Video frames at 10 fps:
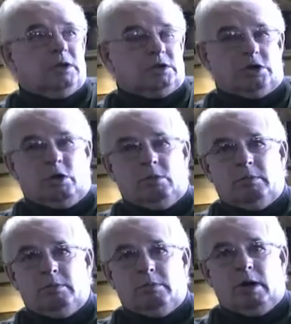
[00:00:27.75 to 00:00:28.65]
So
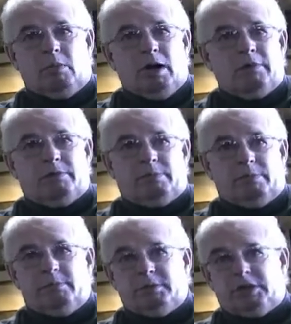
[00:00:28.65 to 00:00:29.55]
my wife
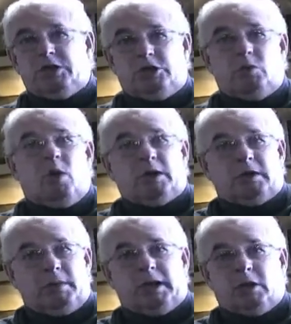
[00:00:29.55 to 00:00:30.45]
said she wanted to
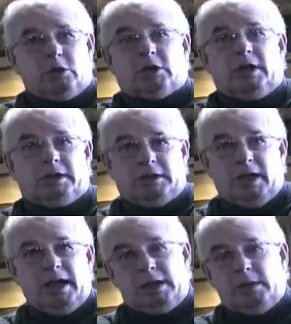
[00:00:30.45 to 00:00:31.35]
make it look like the
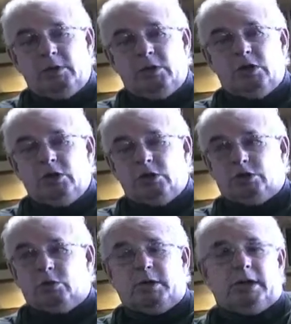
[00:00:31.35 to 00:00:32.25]
diner.
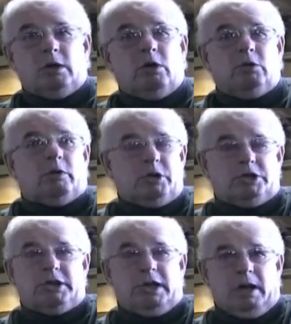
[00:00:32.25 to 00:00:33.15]
So we got a hold of
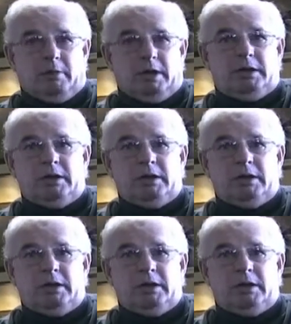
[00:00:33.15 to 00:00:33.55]
Richard Gutman.